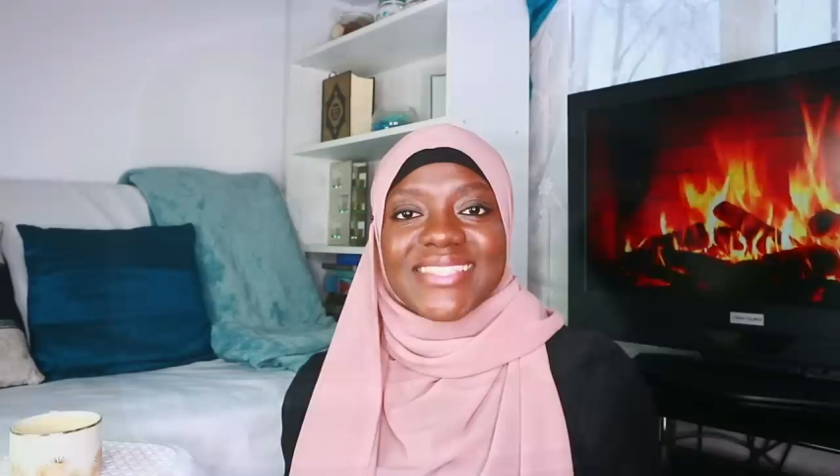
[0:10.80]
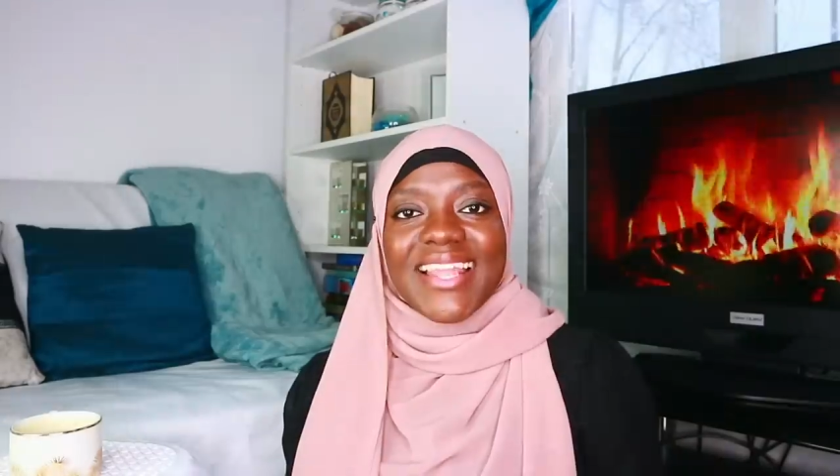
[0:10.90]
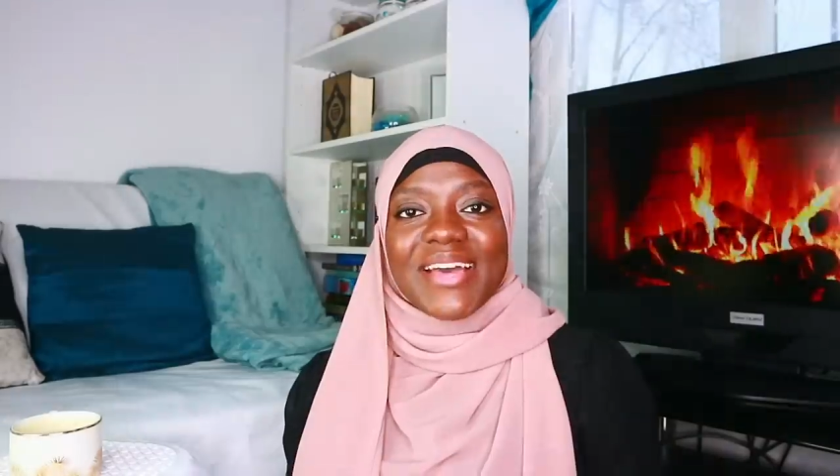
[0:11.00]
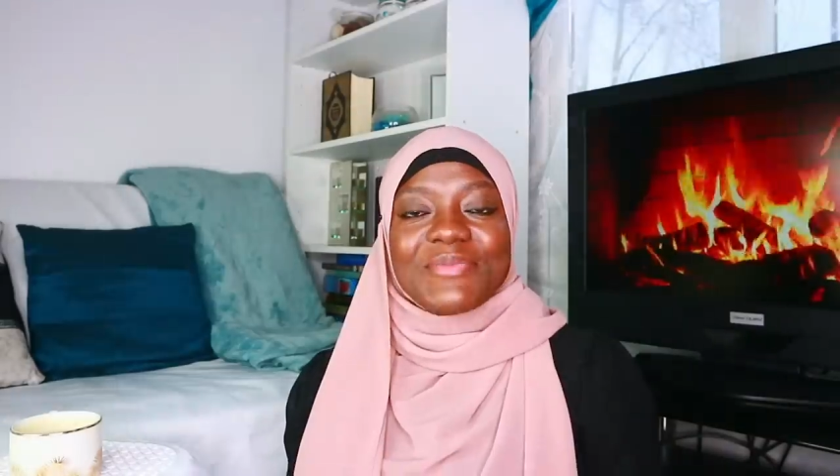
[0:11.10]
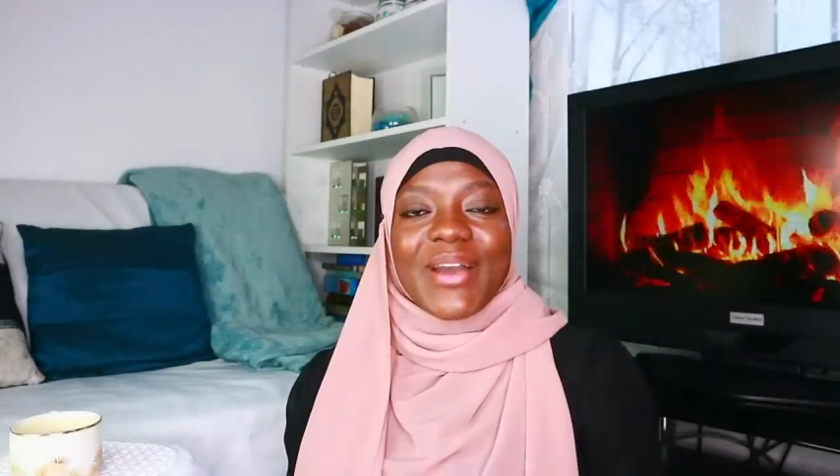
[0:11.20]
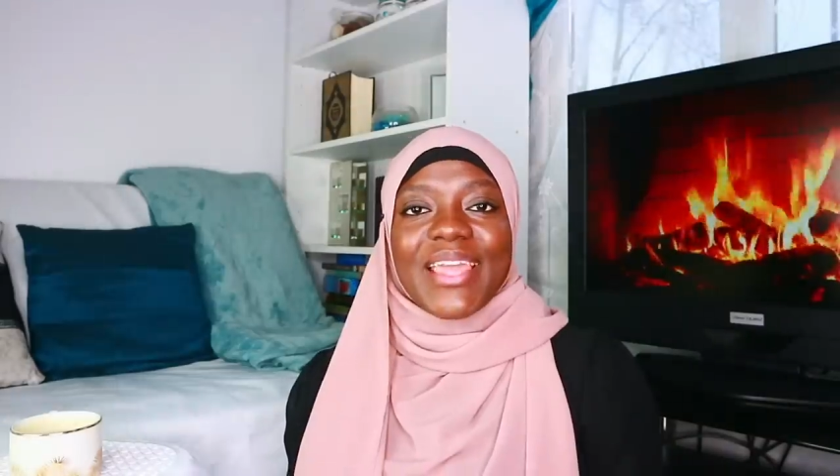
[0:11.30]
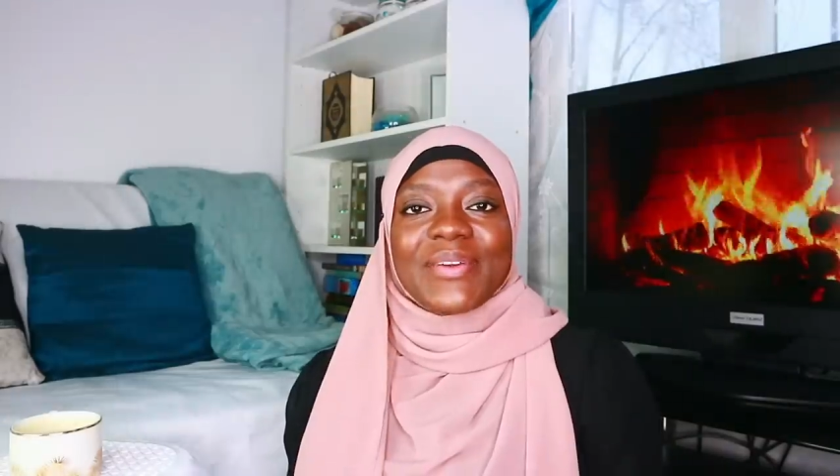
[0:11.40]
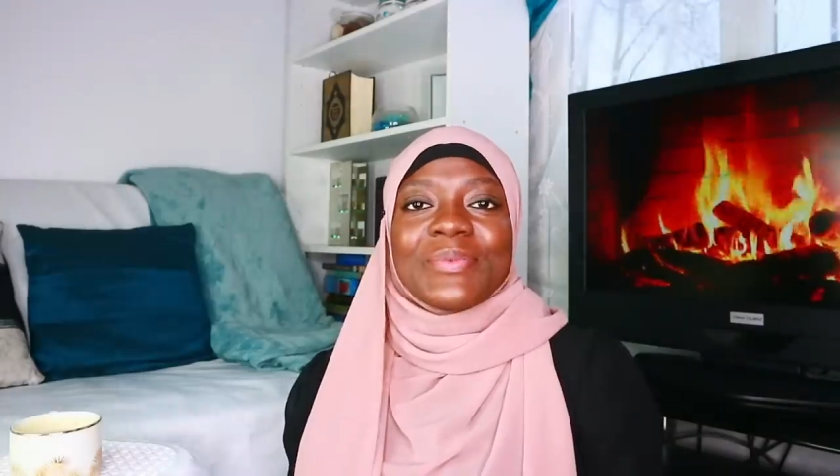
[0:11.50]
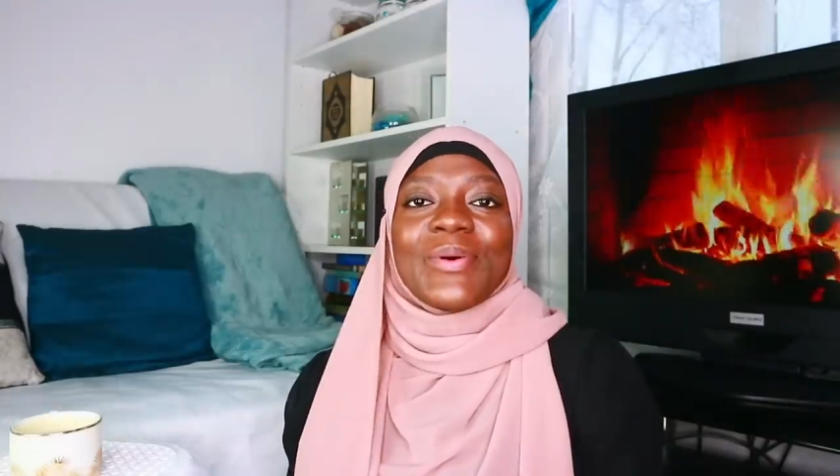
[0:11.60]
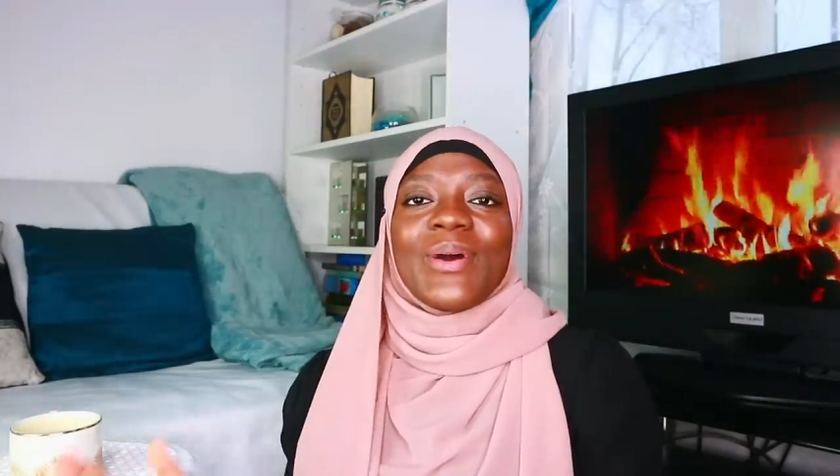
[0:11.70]
assalamu
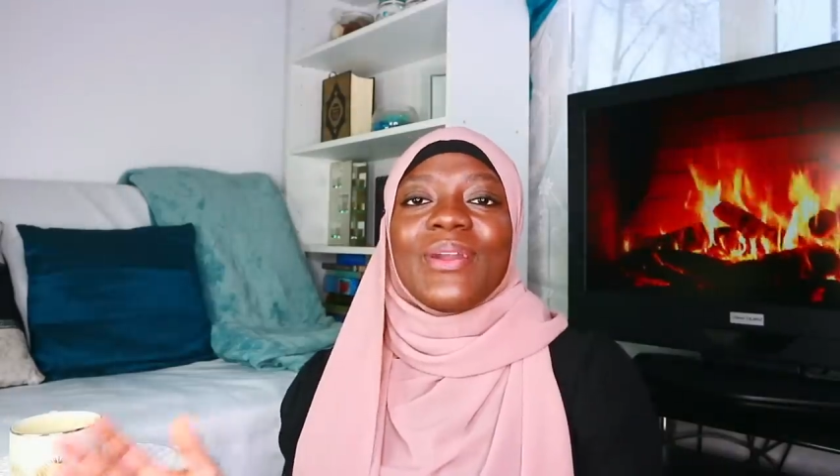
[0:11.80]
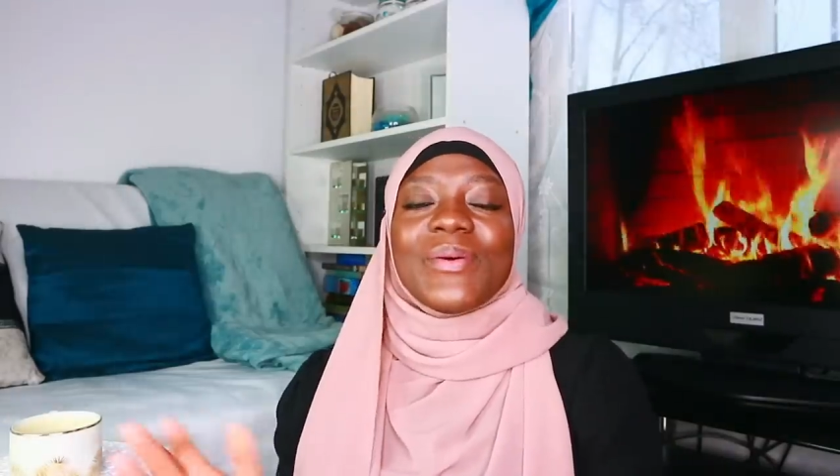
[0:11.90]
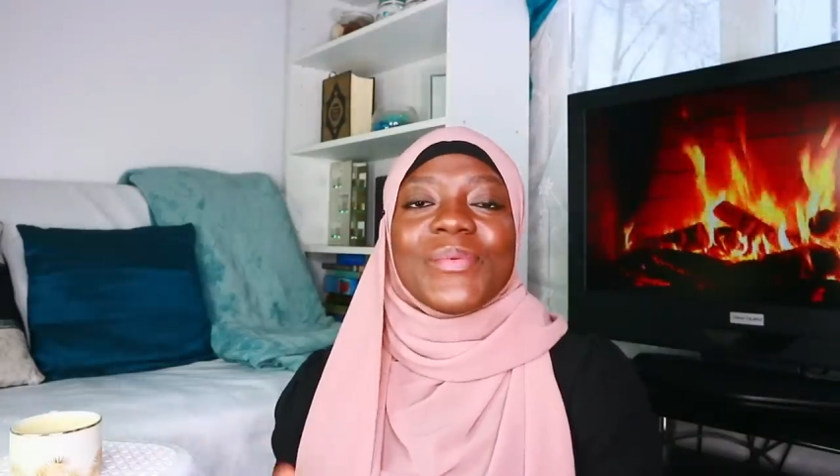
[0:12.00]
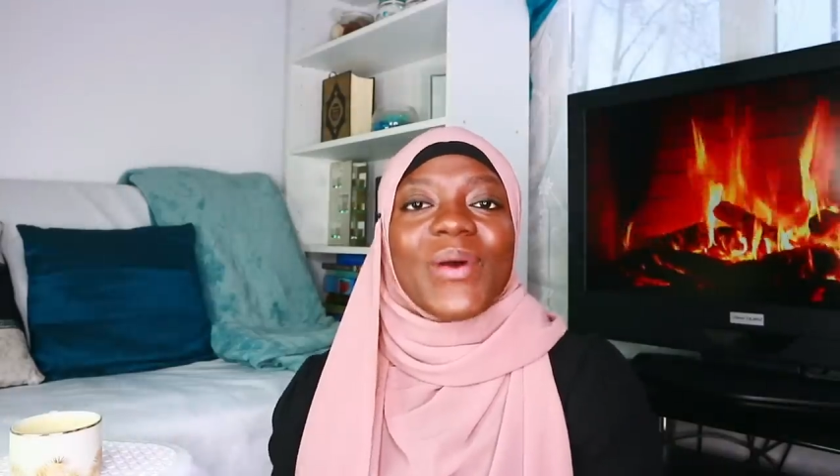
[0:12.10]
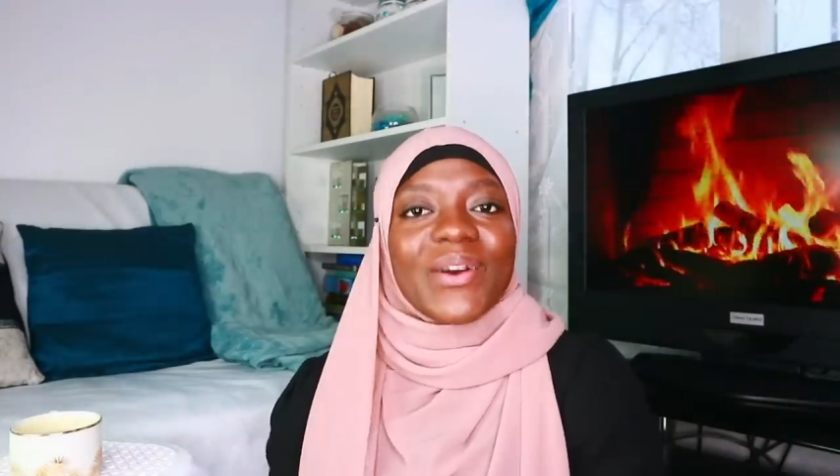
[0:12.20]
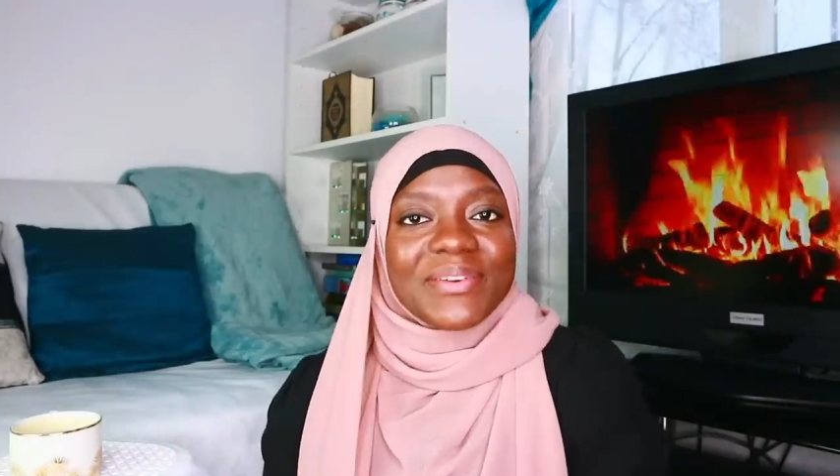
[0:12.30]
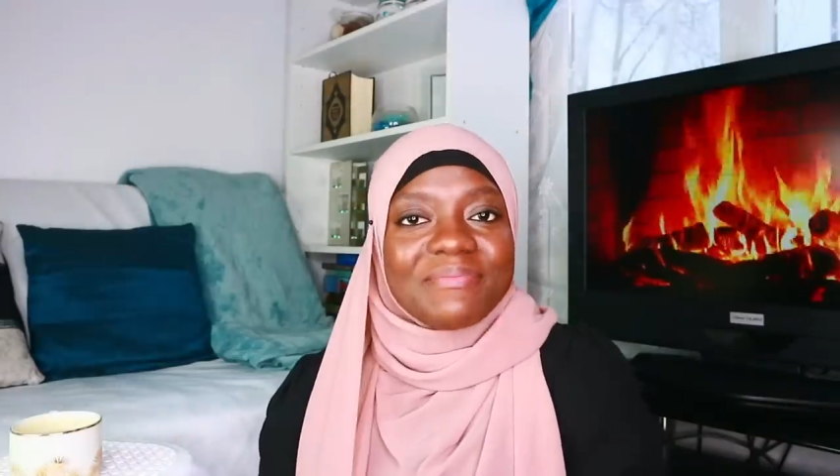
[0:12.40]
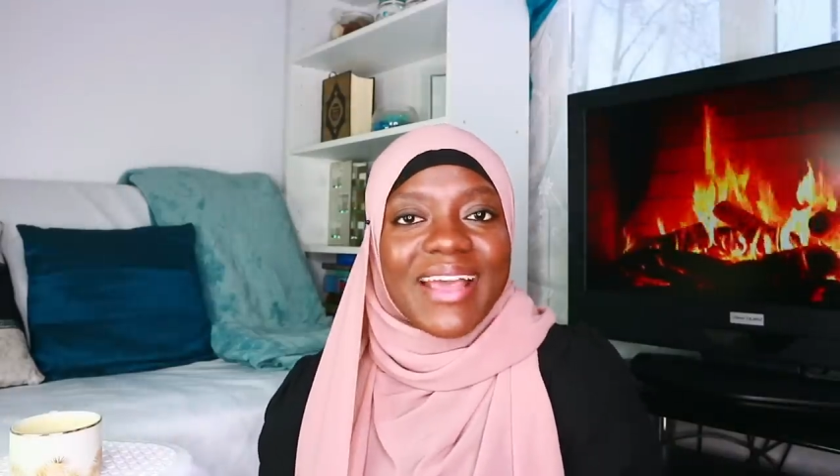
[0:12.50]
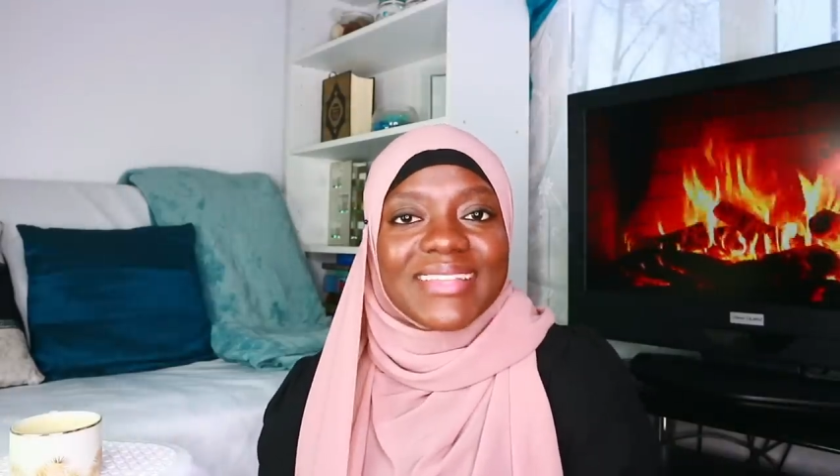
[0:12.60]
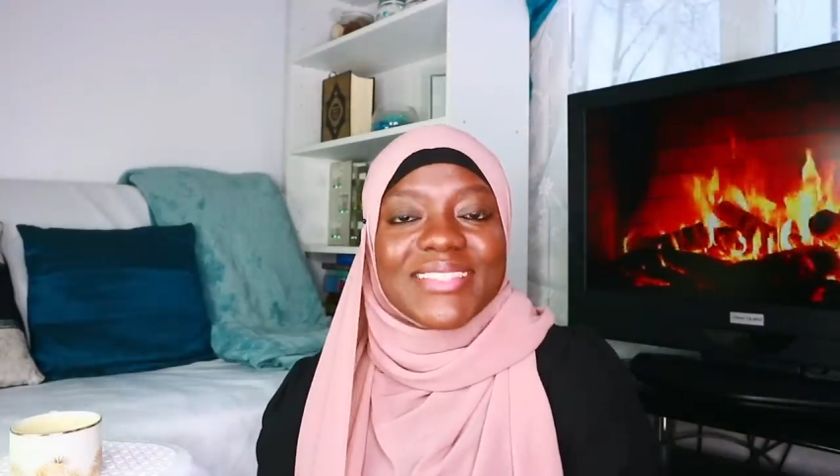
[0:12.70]
alaikum all
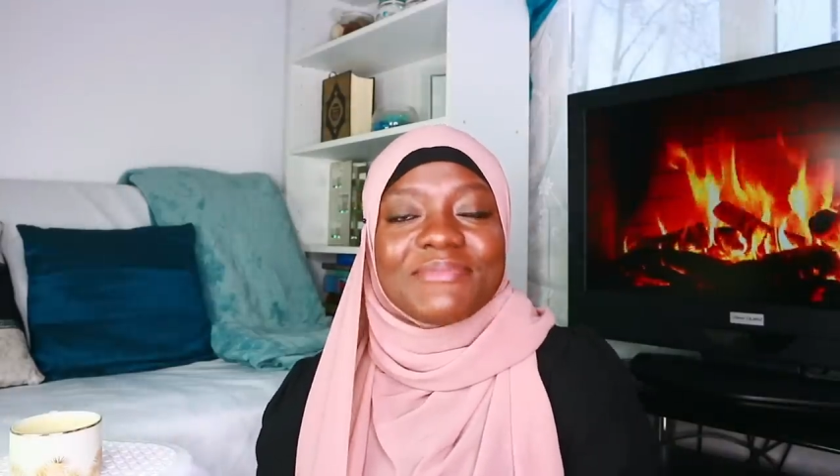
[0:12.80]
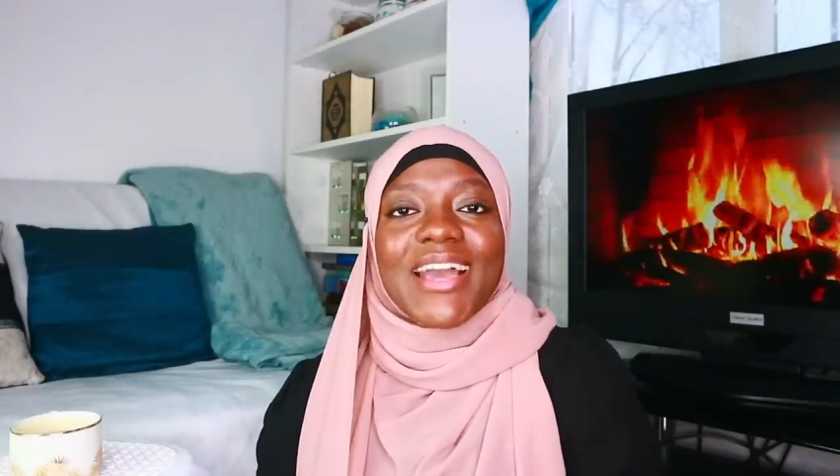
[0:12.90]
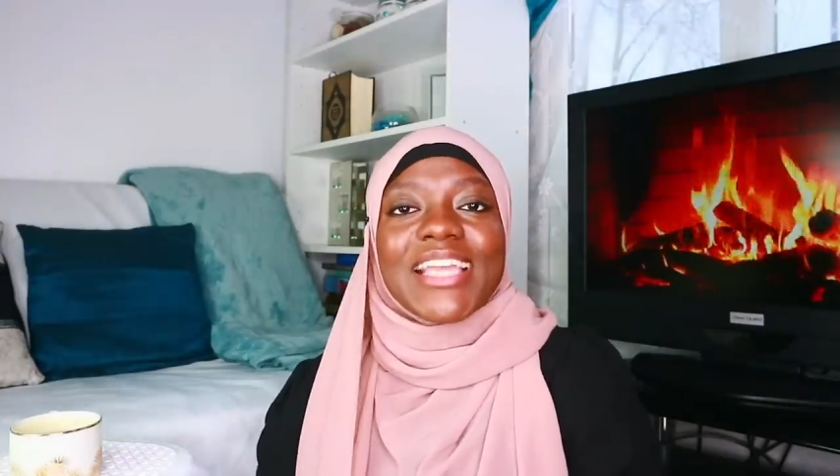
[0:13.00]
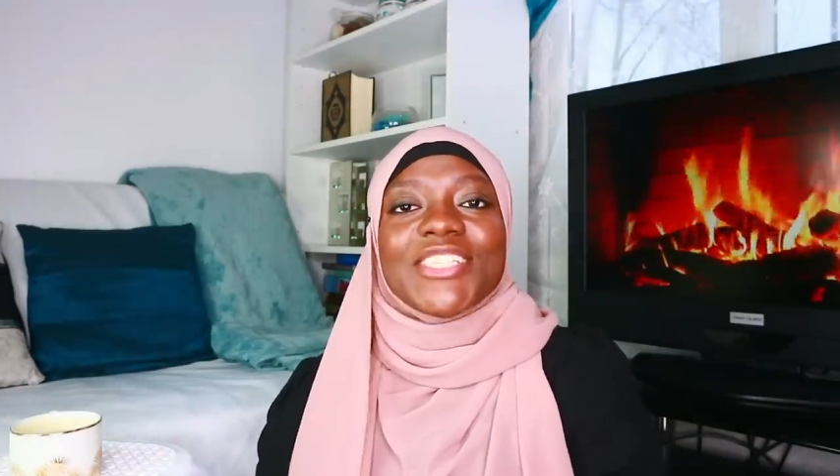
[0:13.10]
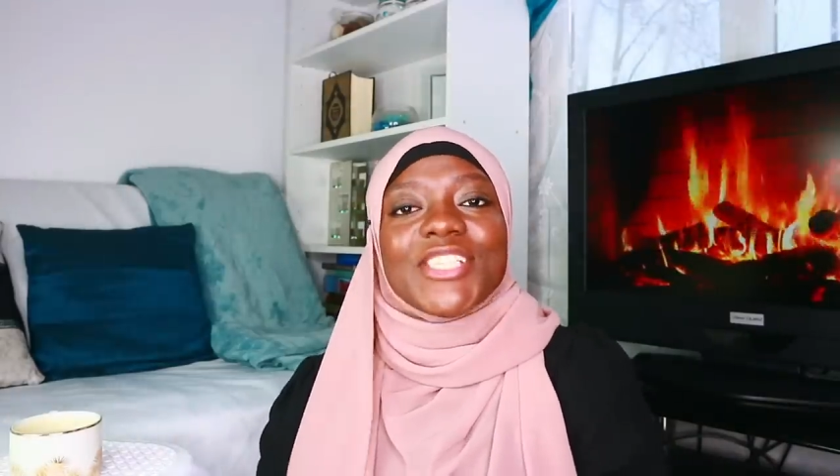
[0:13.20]
welcome back to my